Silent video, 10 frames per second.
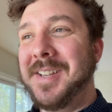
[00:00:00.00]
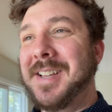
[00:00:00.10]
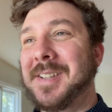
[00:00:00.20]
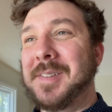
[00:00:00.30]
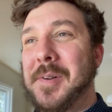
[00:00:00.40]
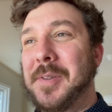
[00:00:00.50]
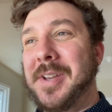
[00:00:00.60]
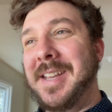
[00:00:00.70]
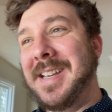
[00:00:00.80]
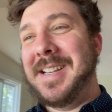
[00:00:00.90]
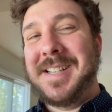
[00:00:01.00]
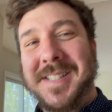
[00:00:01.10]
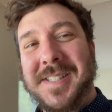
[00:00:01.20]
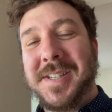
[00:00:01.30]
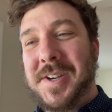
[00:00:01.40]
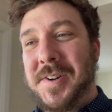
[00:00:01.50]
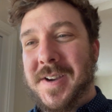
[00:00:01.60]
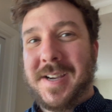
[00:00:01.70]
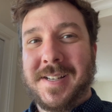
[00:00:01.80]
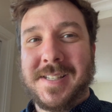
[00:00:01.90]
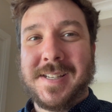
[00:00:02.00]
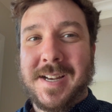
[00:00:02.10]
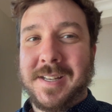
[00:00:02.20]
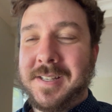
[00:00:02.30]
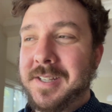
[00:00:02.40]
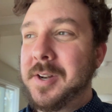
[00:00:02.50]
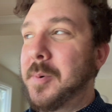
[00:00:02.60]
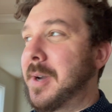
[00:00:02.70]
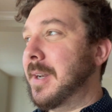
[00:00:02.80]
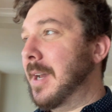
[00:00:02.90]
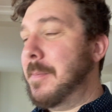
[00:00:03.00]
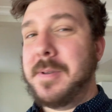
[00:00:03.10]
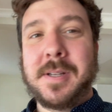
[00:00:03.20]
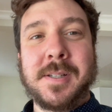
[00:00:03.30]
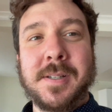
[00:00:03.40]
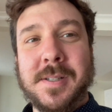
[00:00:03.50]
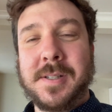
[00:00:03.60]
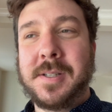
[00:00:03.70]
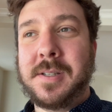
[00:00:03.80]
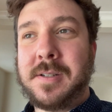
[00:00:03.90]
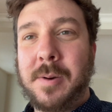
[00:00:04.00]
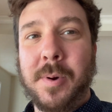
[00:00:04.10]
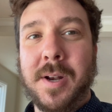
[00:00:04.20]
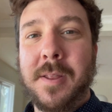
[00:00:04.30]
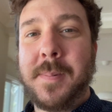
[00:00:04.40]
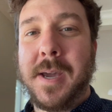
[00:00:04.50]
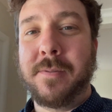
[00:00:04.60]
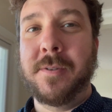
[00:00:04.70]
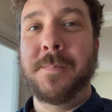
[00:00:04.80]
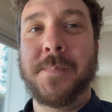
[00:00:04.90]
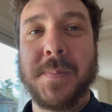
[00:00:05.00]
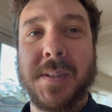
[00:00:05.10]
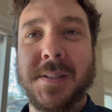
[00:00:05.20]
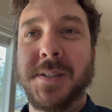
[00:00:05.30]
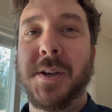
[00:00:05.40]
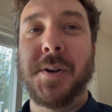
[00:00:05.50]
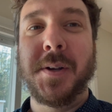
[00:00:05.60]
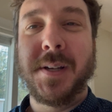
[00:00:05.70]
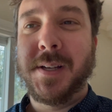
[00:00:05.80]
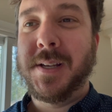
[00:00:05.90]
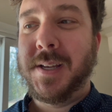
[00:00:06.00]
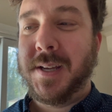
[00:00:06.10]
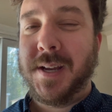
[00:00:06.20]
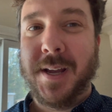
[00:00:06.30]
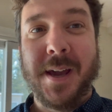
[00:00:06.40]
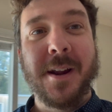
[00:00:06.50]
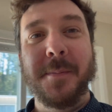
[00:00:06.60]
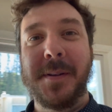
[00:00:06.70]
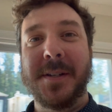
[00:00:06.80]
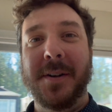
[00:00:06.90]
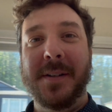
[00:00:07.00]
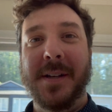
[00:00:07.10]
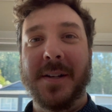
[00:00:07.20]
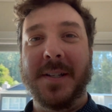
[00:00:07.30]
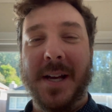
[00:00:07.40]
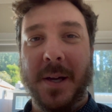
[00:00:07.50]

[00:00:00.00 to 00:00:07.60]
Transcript: lonely. So decided, you know what, I'm gonna start working on the bathroom. So I got up and started tearing tile